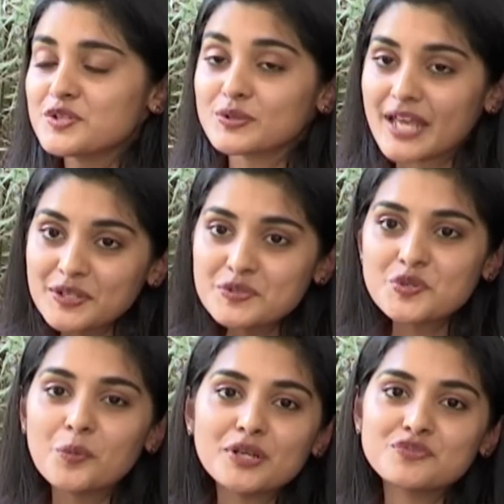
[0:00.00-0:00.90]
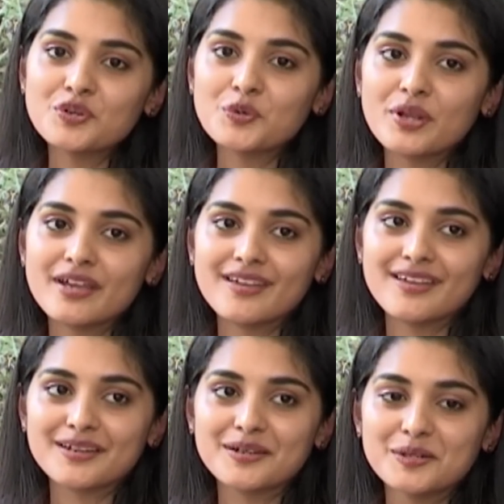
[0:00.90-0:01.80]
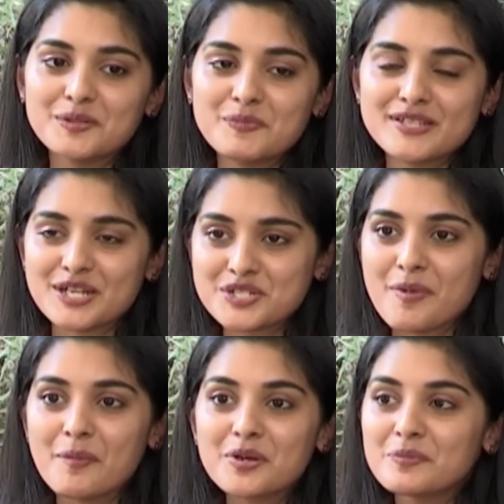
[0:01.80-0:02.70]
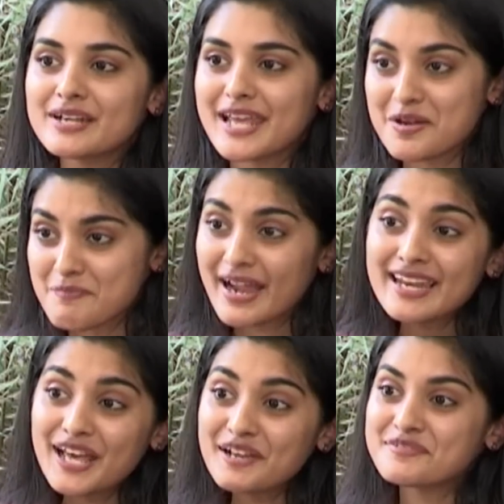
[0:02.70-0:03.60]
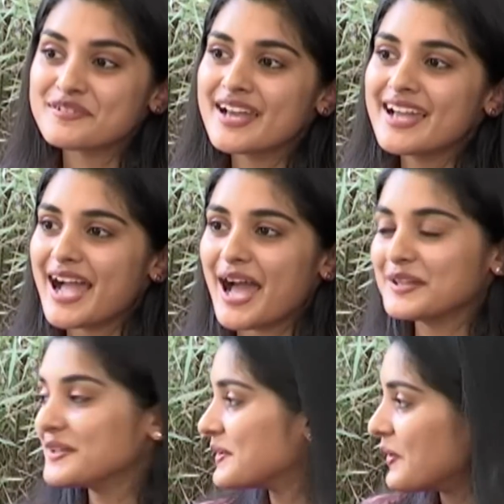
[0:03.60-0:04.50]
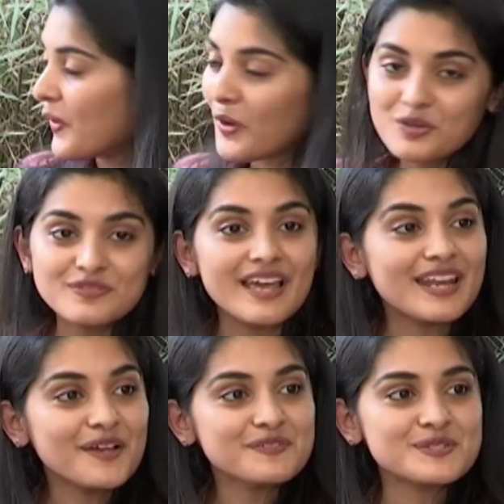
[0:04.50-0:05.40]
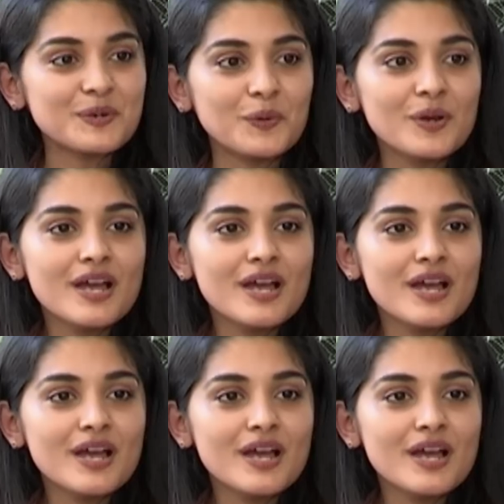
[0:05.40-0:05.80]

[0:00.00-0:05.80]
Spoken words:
So thank you so much for today. It will be such a memorable day in my life and in all of their lives. So